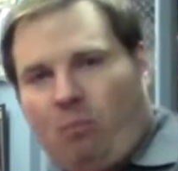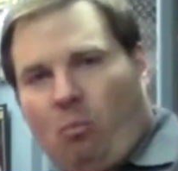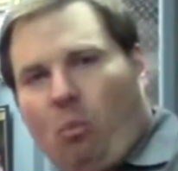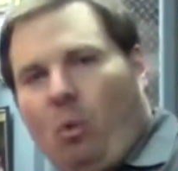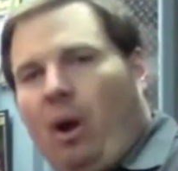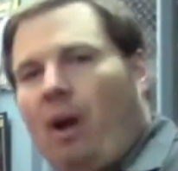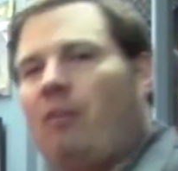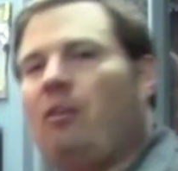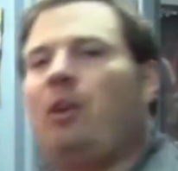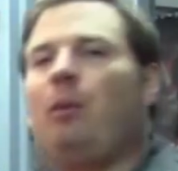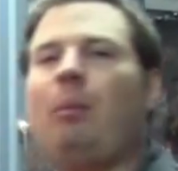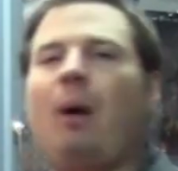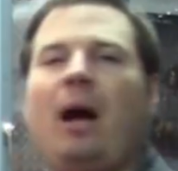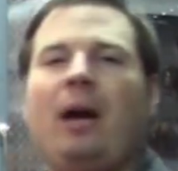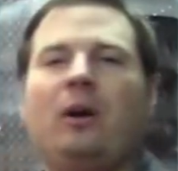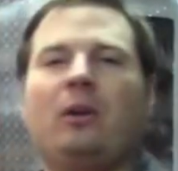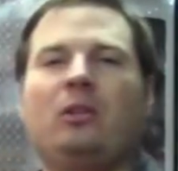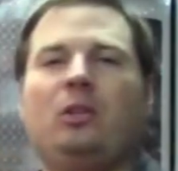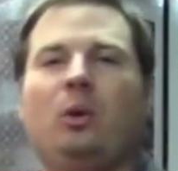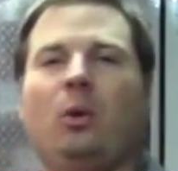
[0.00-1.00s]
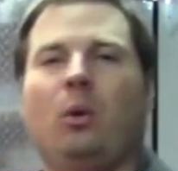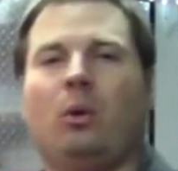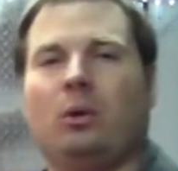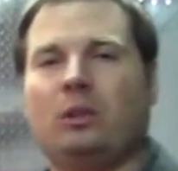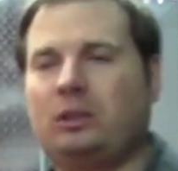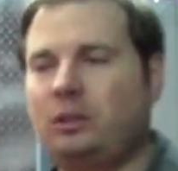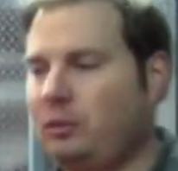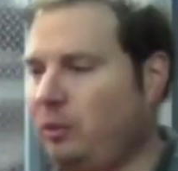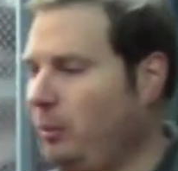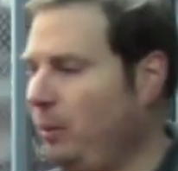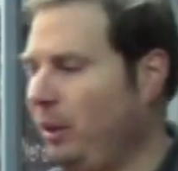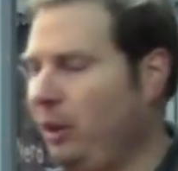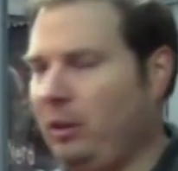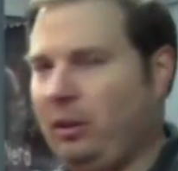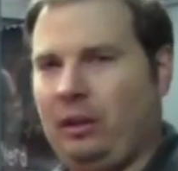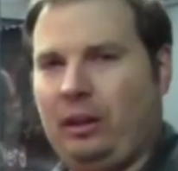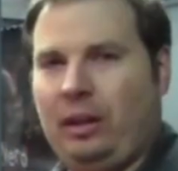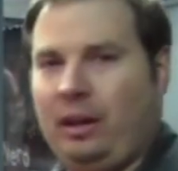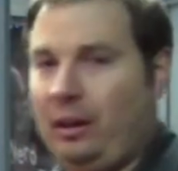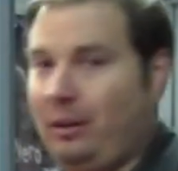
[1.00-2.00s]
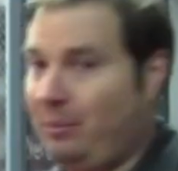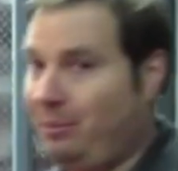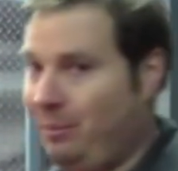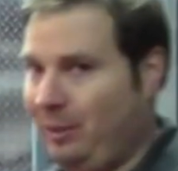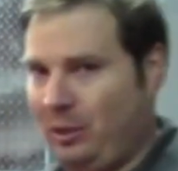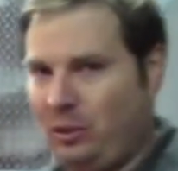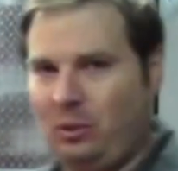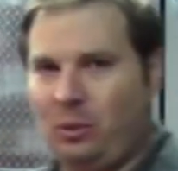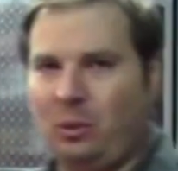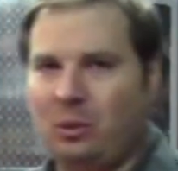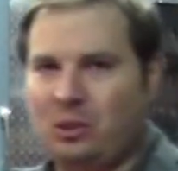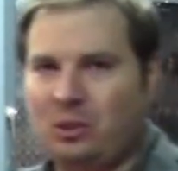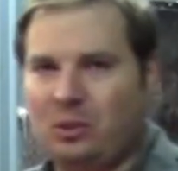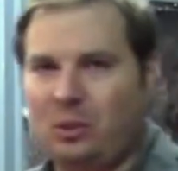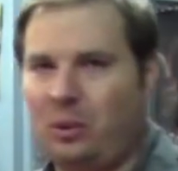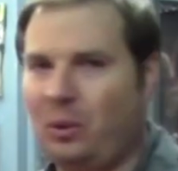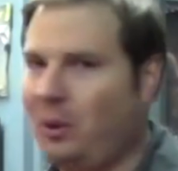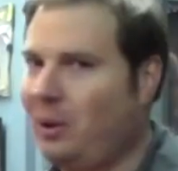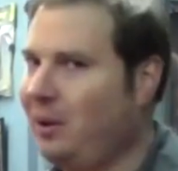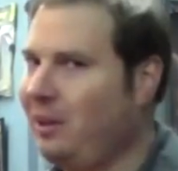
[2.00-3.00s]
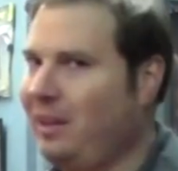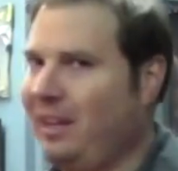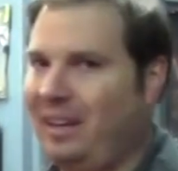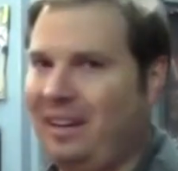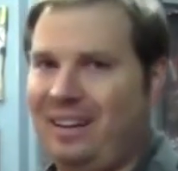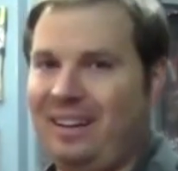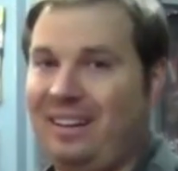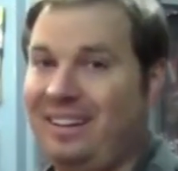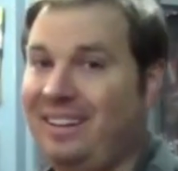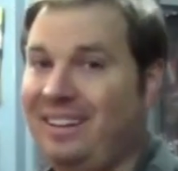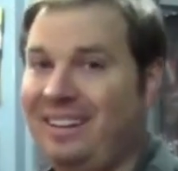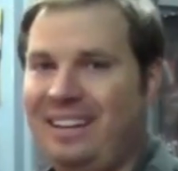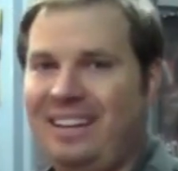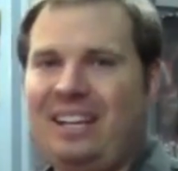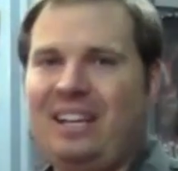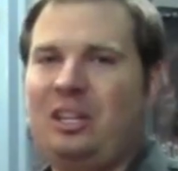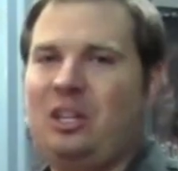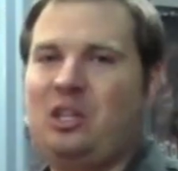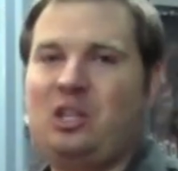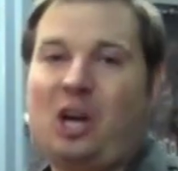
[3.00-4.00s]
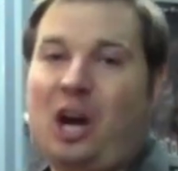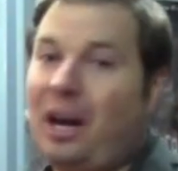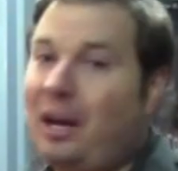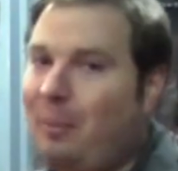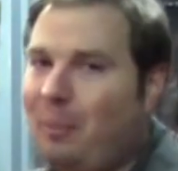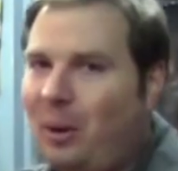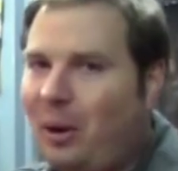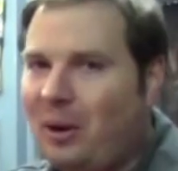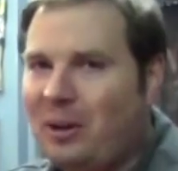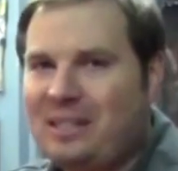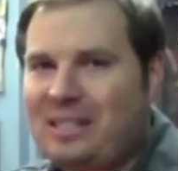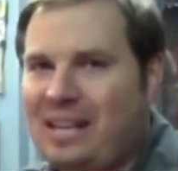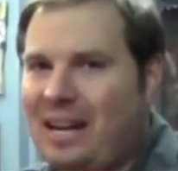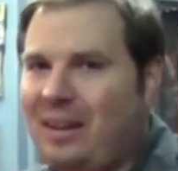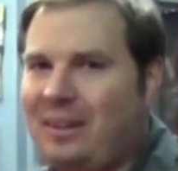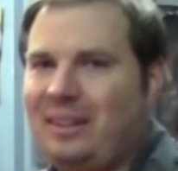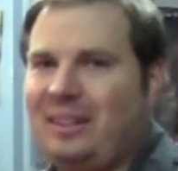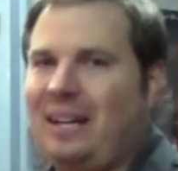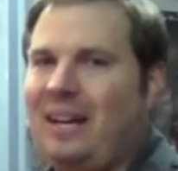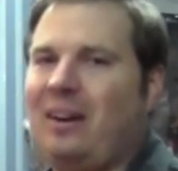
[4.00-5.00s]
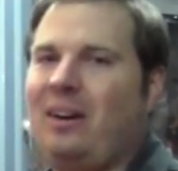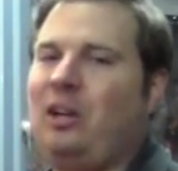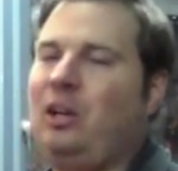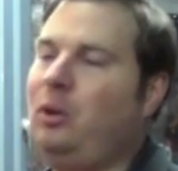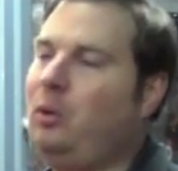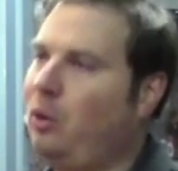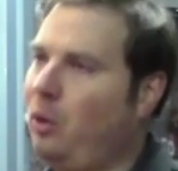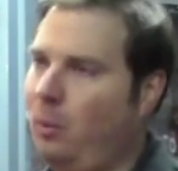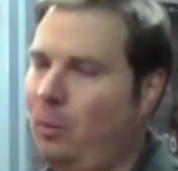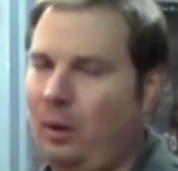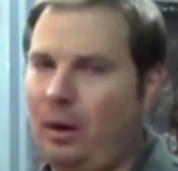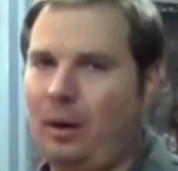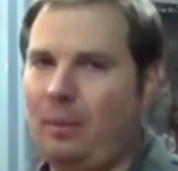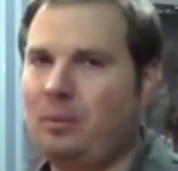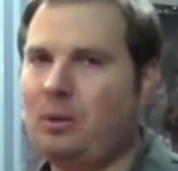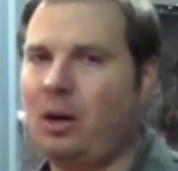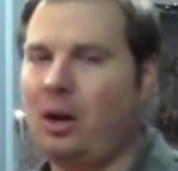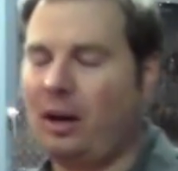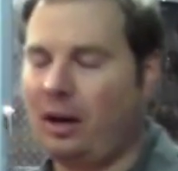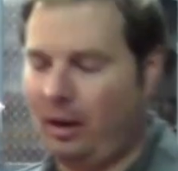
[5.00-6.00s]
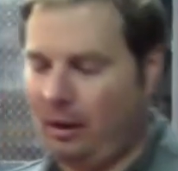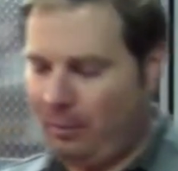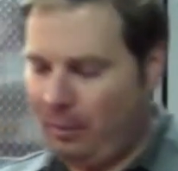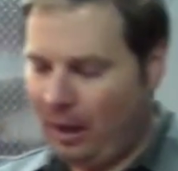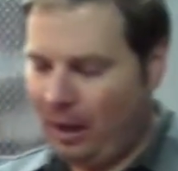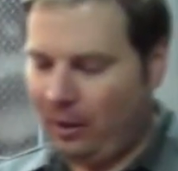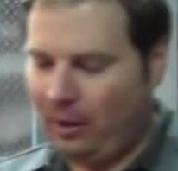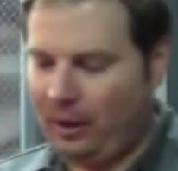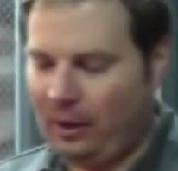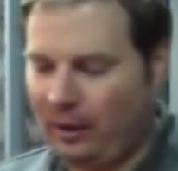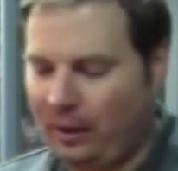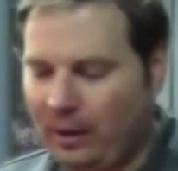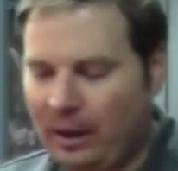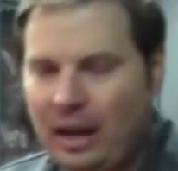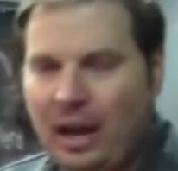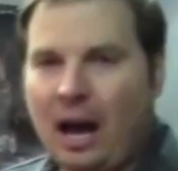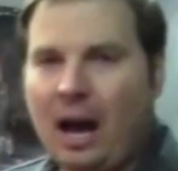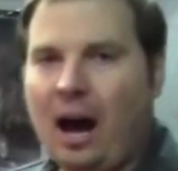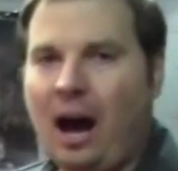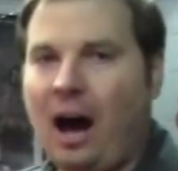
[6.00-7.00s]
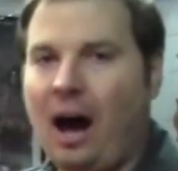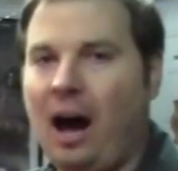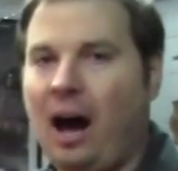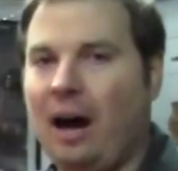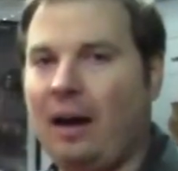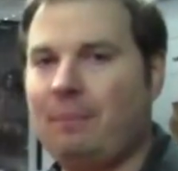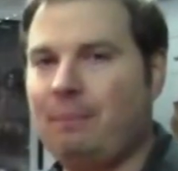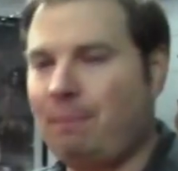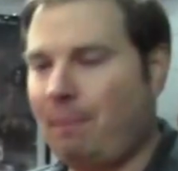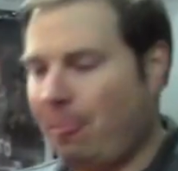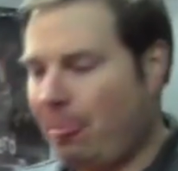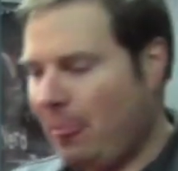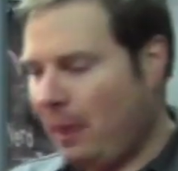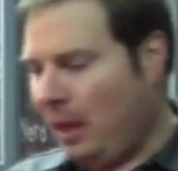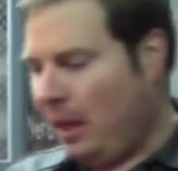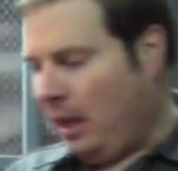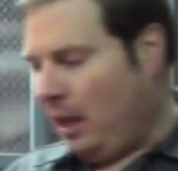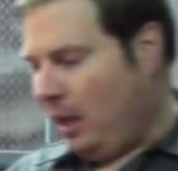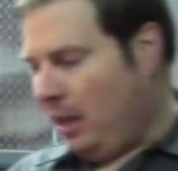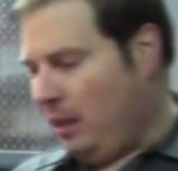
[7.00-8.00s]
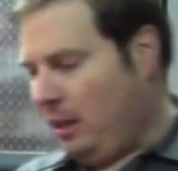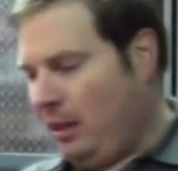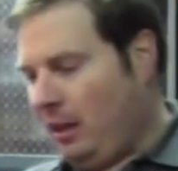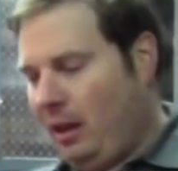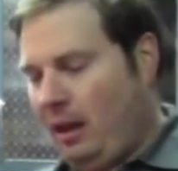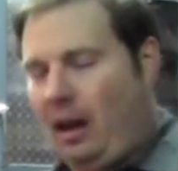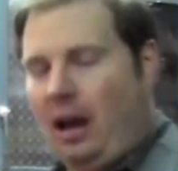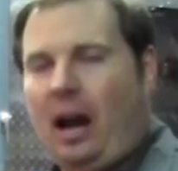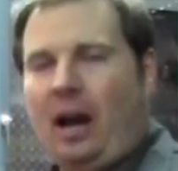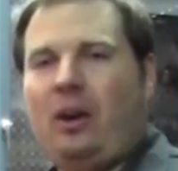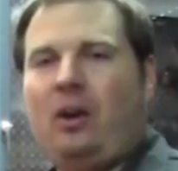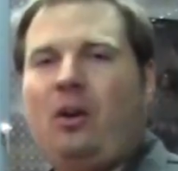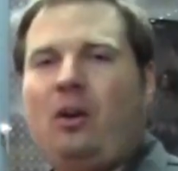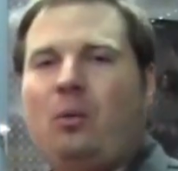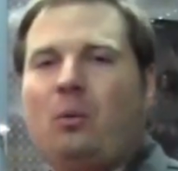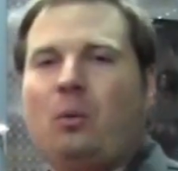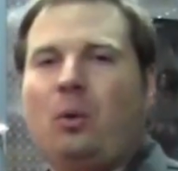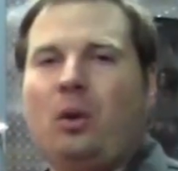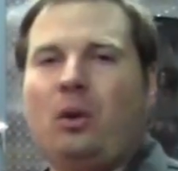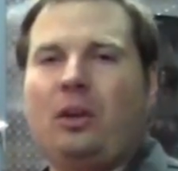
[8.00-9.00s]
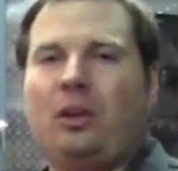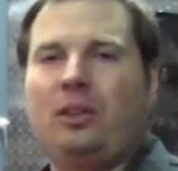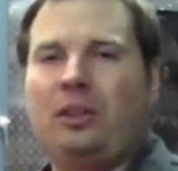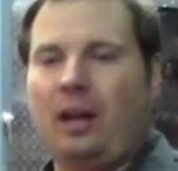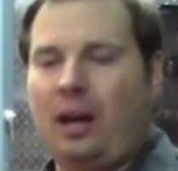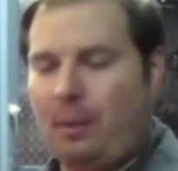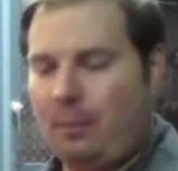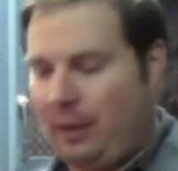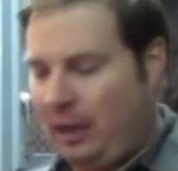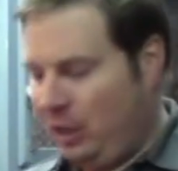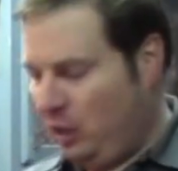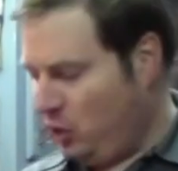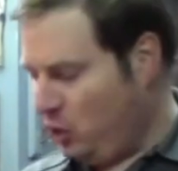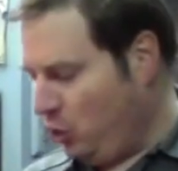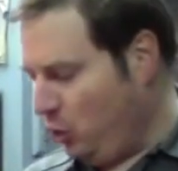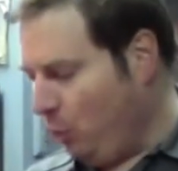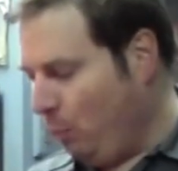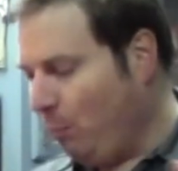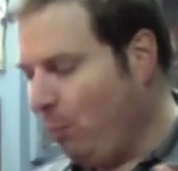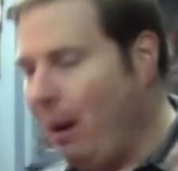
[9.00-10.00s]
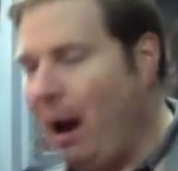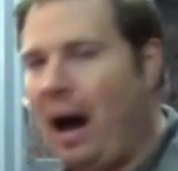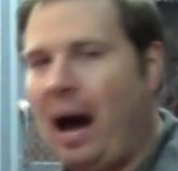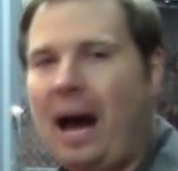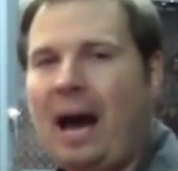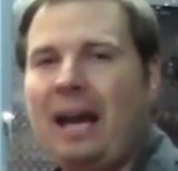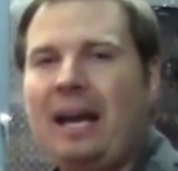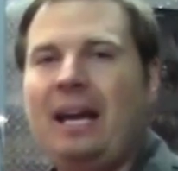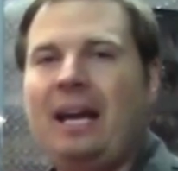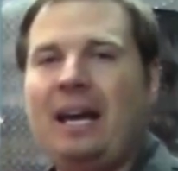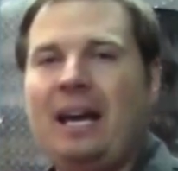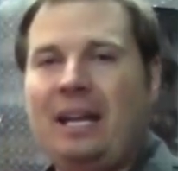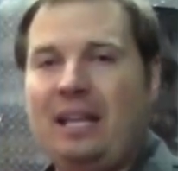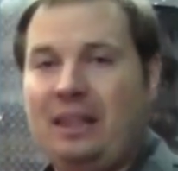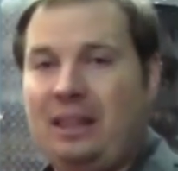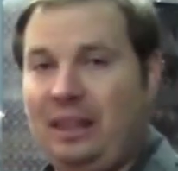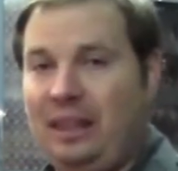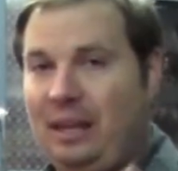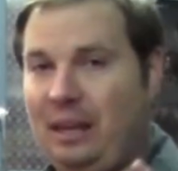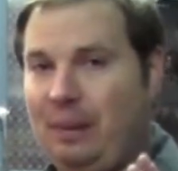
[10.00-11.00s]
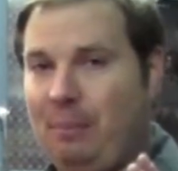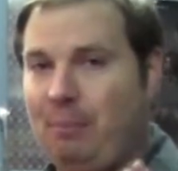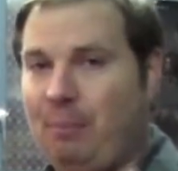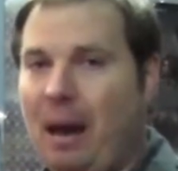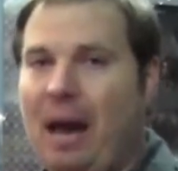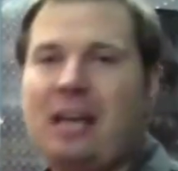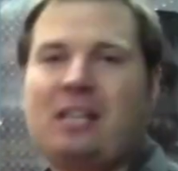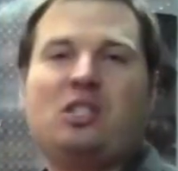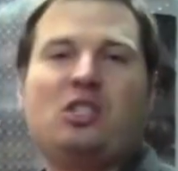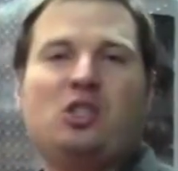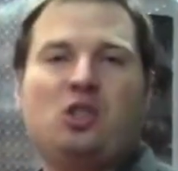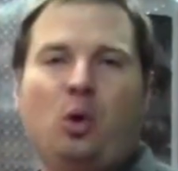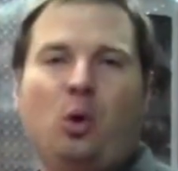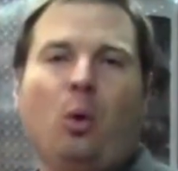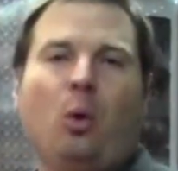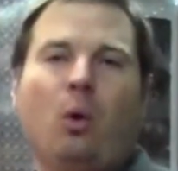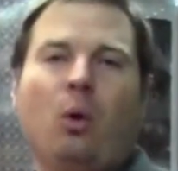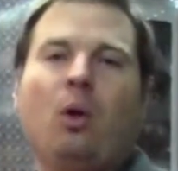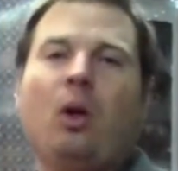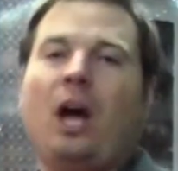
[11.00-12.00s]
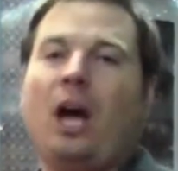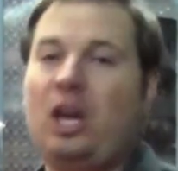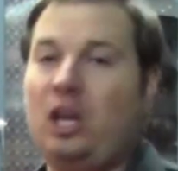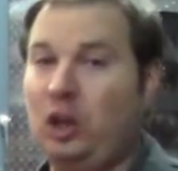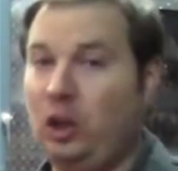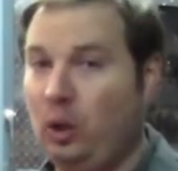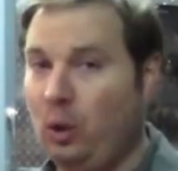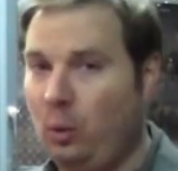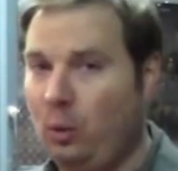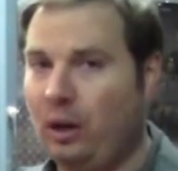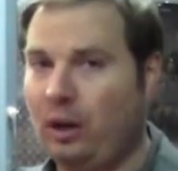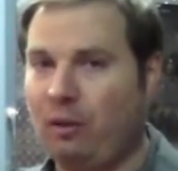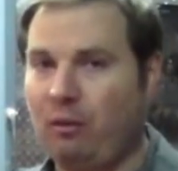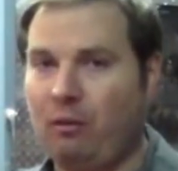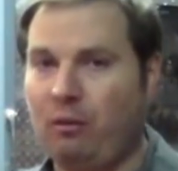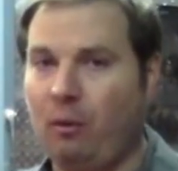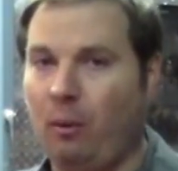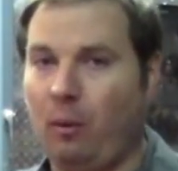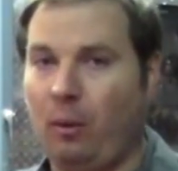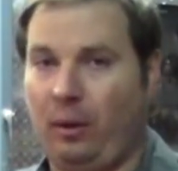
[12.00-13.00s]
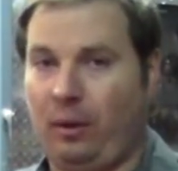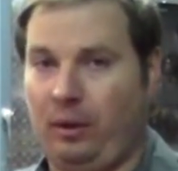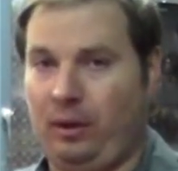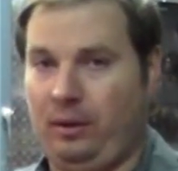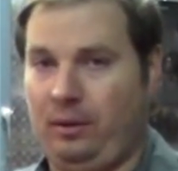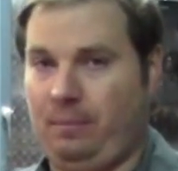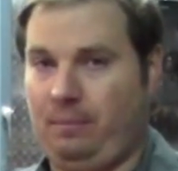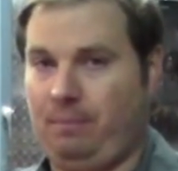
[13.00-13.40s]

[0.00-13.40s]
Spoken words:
wherever you buy your tools, from either the tool store, the China Marts out there, you know what I'm talking about here. A good rule of thumb is to buy the best tool you can afford.